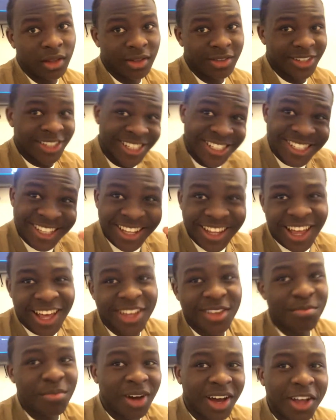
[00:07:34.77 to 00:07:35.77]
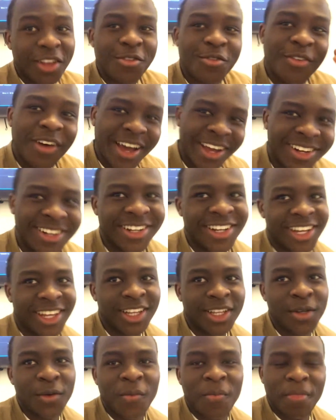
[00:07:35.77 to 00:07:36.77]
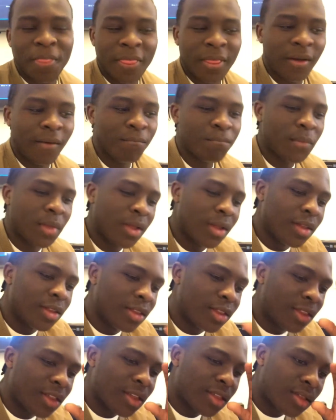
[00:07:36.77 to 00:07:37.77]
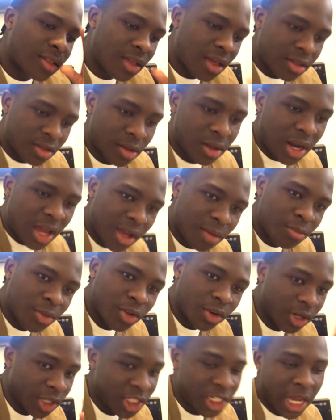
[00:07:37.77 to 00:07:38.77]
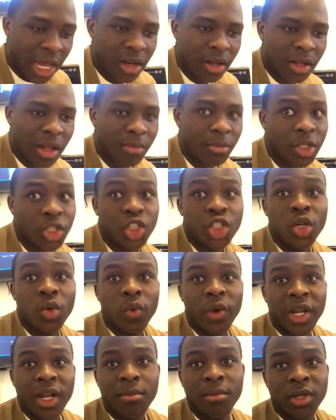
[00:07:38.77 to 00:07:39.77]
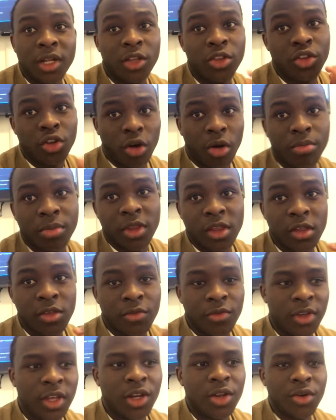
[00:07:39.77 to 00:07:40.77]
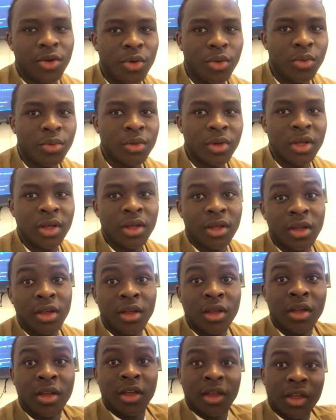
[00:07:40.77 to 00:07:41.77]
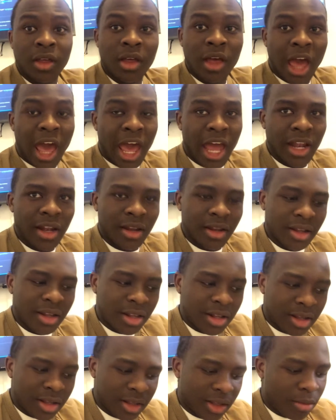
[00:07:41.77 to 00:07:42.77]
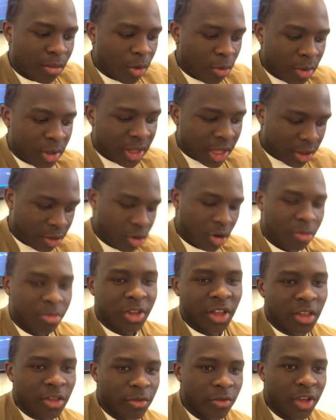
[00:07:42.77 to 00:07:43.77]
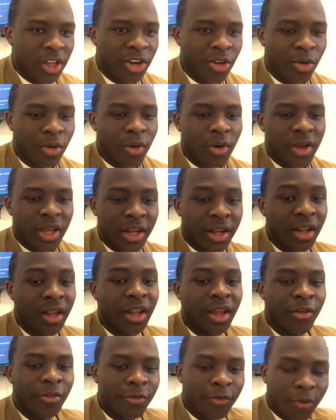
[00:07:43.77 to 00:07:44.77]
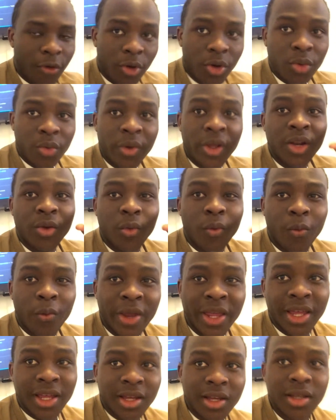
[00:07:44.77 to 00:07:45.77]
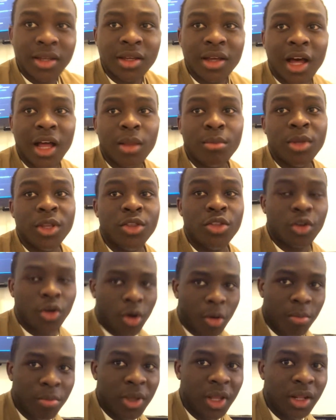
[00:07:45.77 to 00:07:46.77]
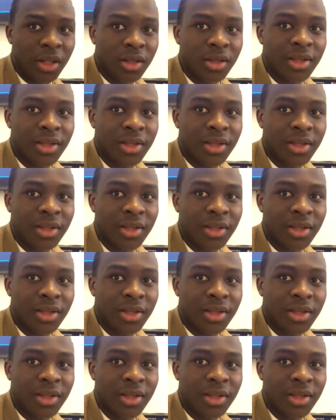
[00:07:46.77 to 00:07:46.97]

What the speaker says: this is the last part. Finally, just subscribe to the channel. I'm not sure when I'm gonna drop this video, and the moment I drop this video, in the following week, I'll be dropping